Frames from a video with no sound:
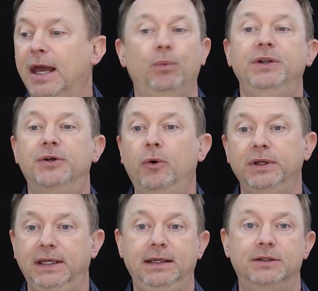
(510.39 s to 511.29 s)
And we
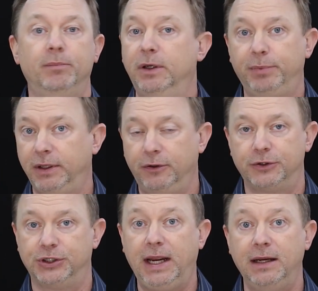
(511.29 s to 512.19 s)
don't need to manipulate
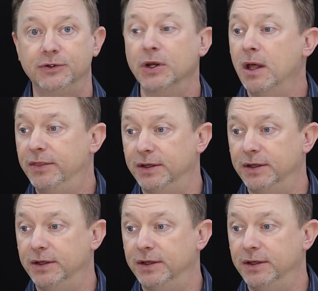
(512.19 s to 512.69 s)
or change